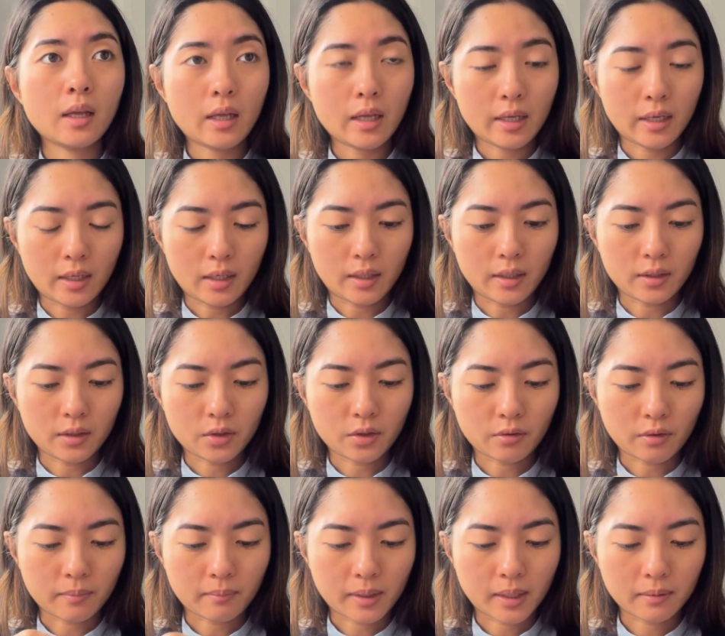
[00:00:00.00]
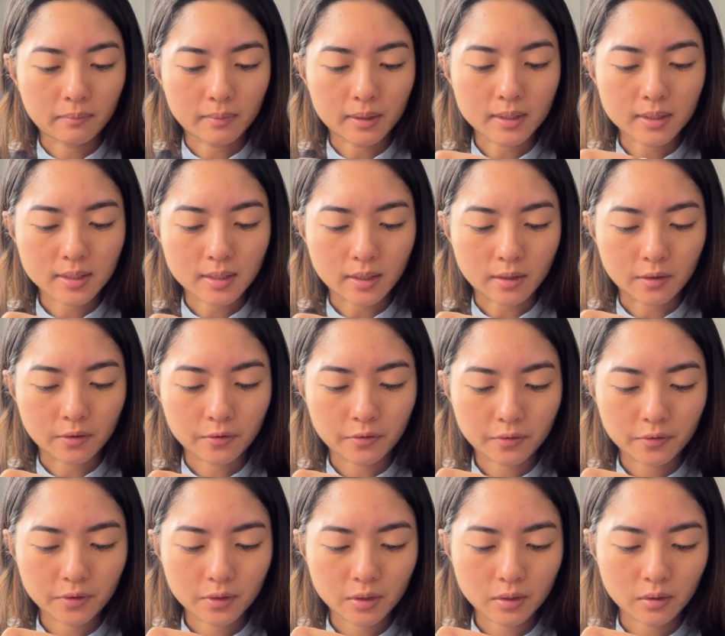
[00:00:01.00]
and to remind myself
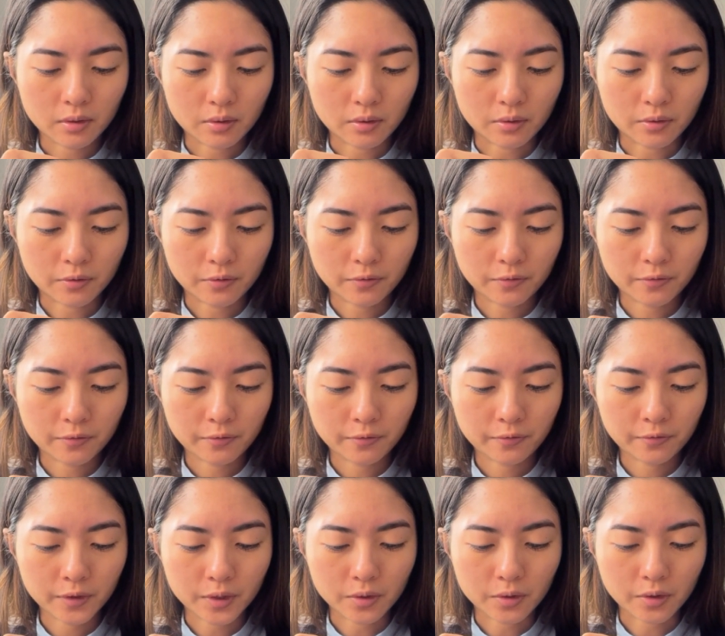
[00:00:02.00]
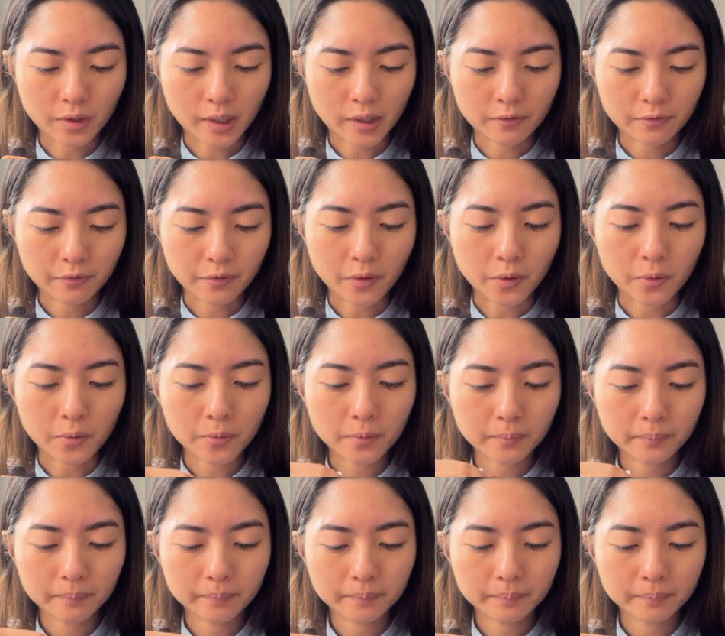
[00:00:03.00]
to feel grateful.